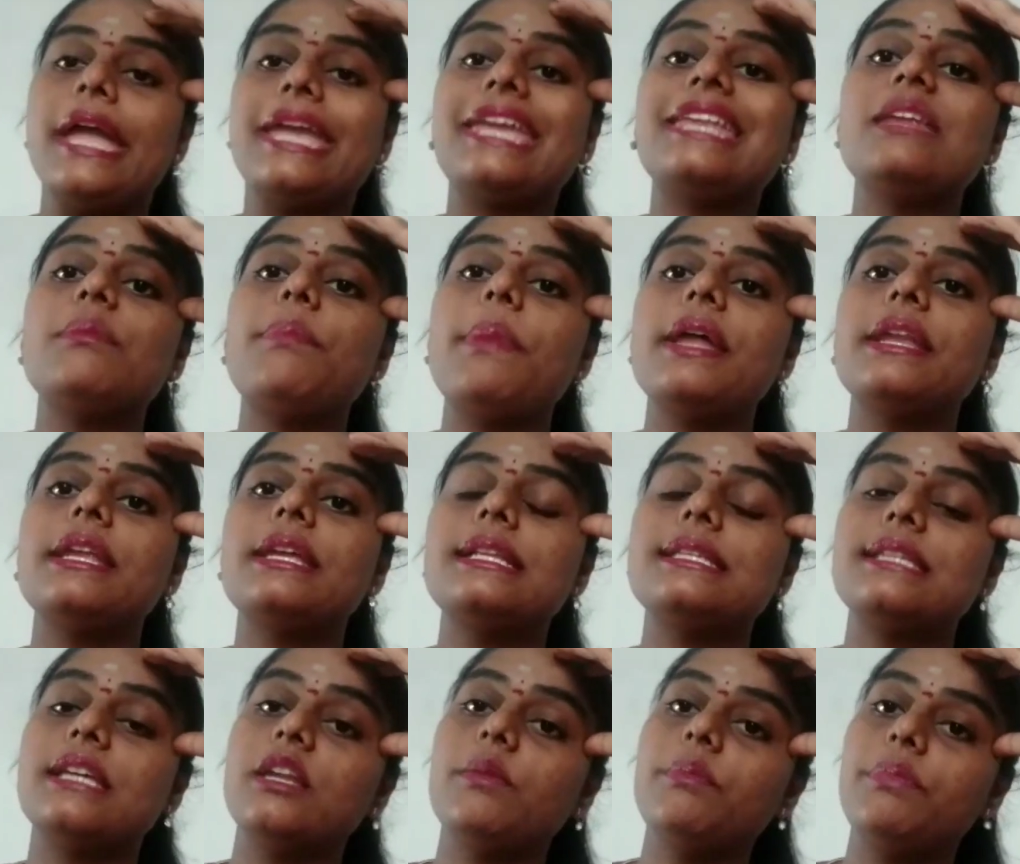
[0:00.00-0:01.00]

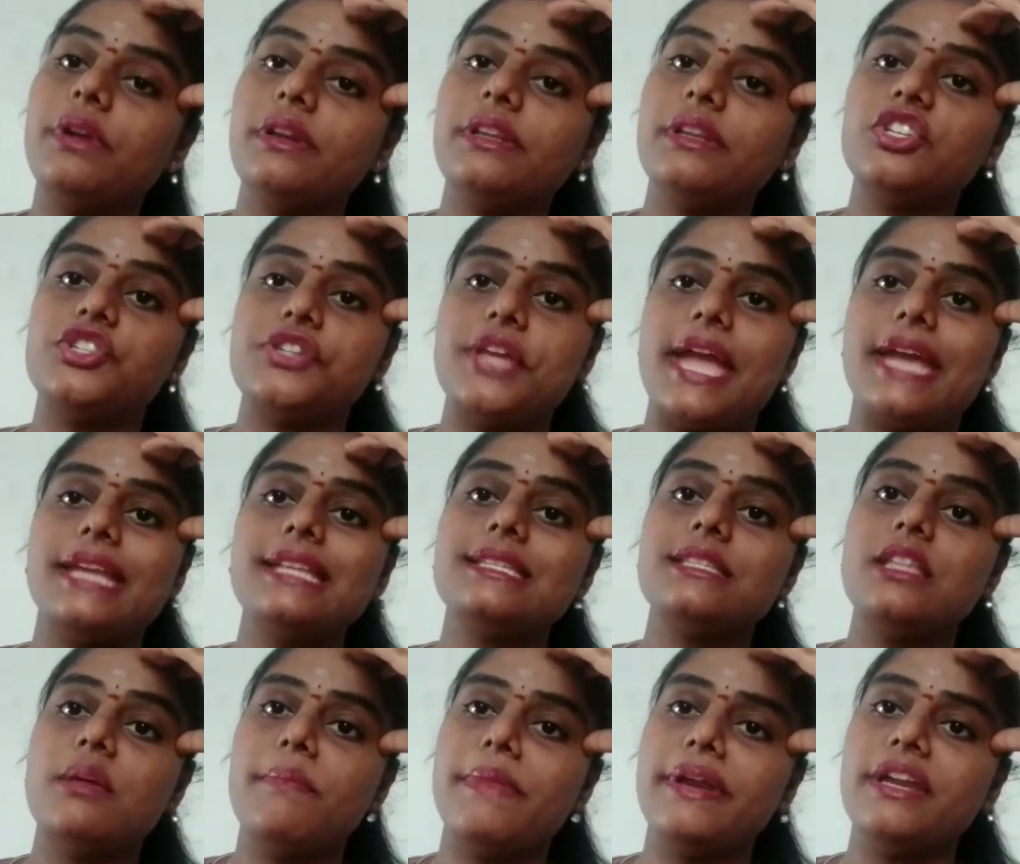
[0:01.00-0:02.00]
independence and the British
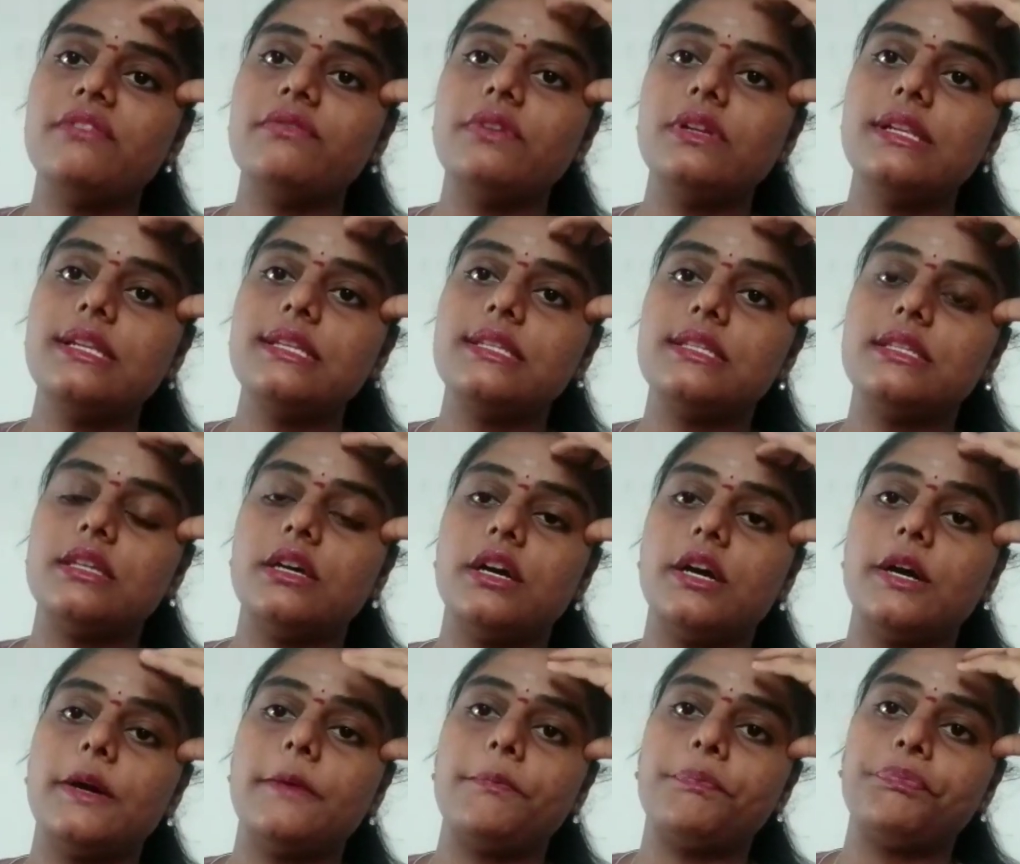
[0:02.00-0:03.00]
ends. The medieval is
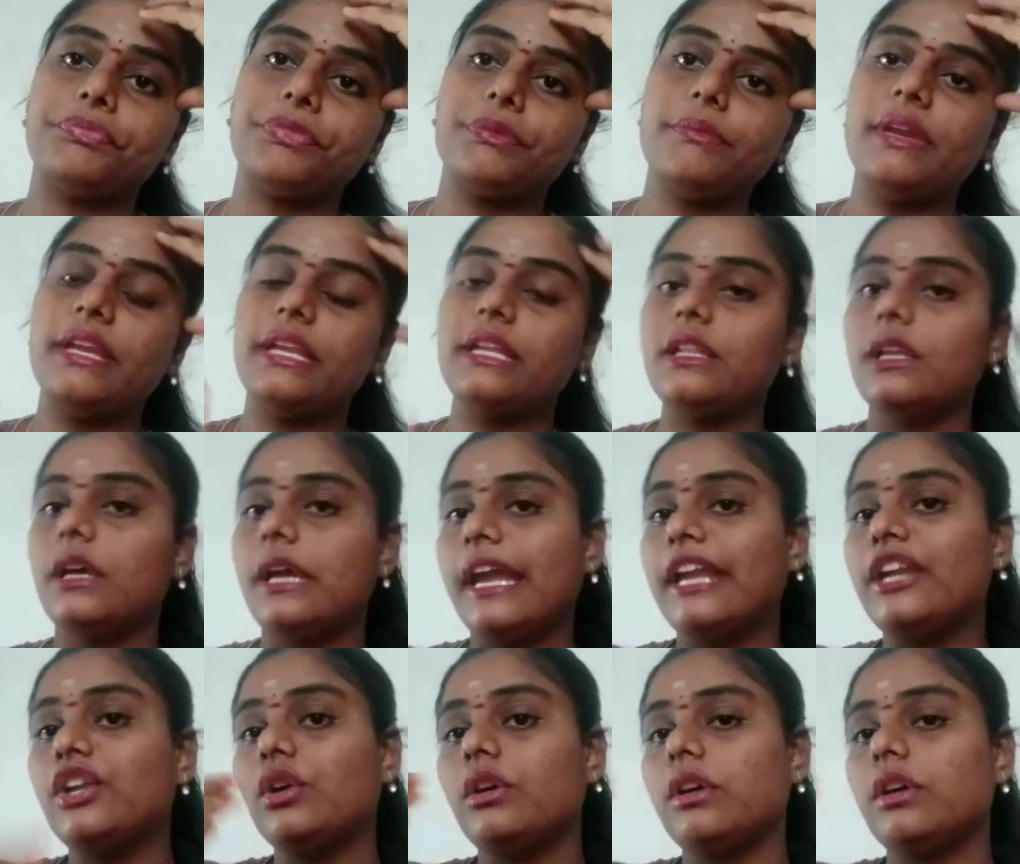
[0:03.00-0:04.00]
in
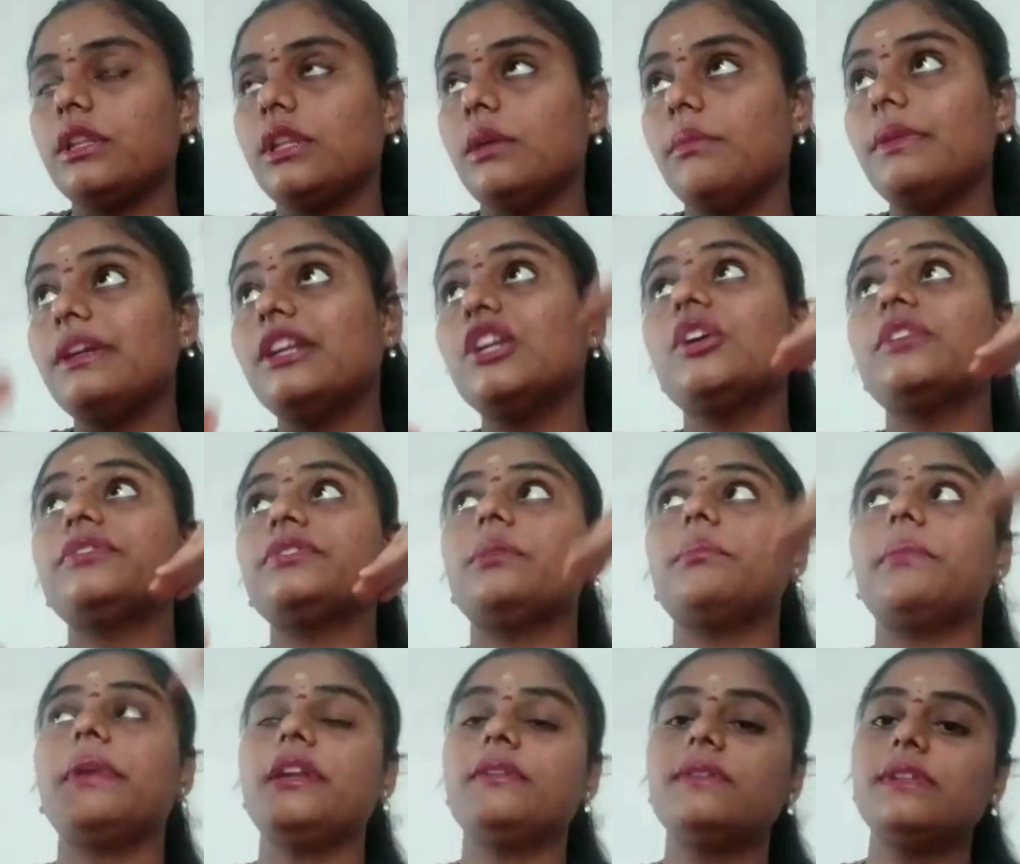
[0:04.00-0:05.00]
the middle of
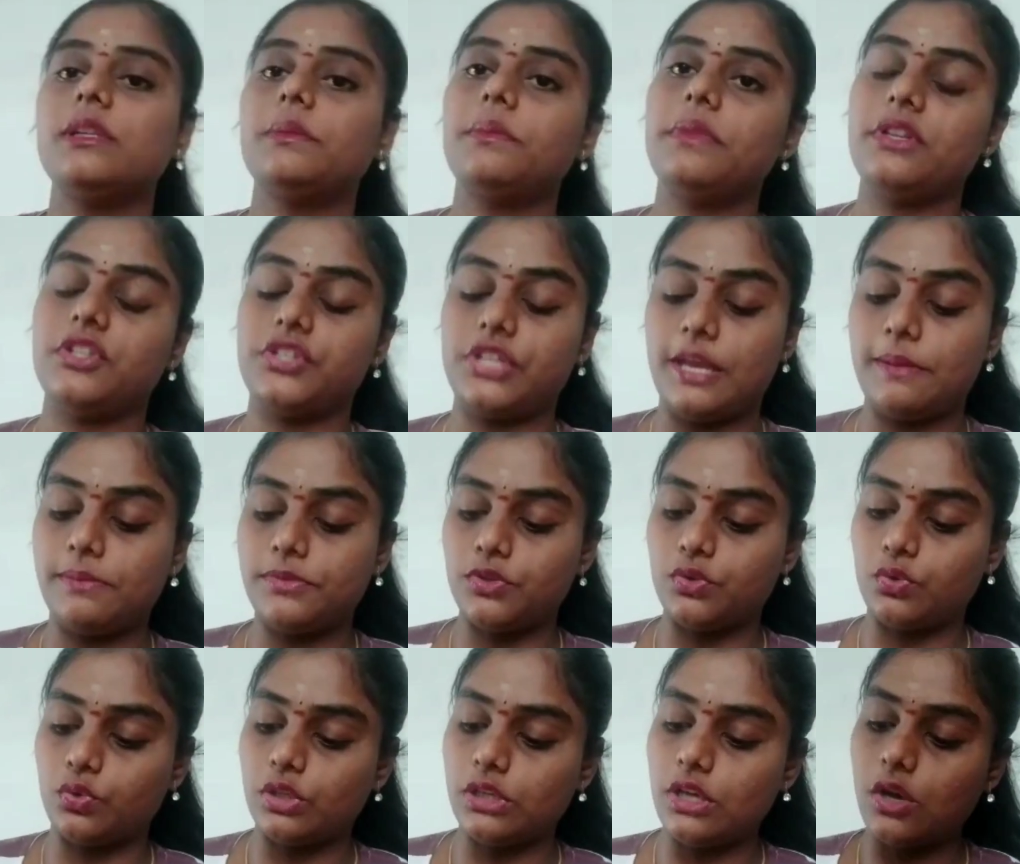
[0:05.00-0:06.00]
the medieval, the British came
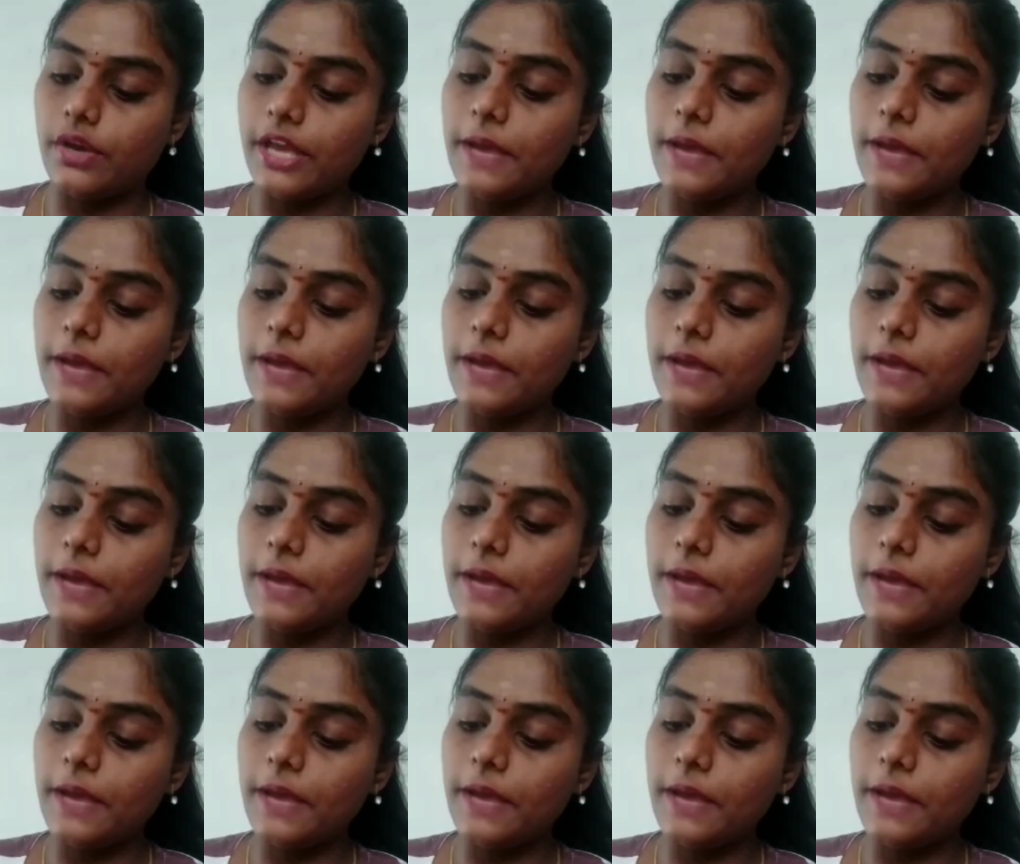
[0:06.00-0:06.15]
to rule.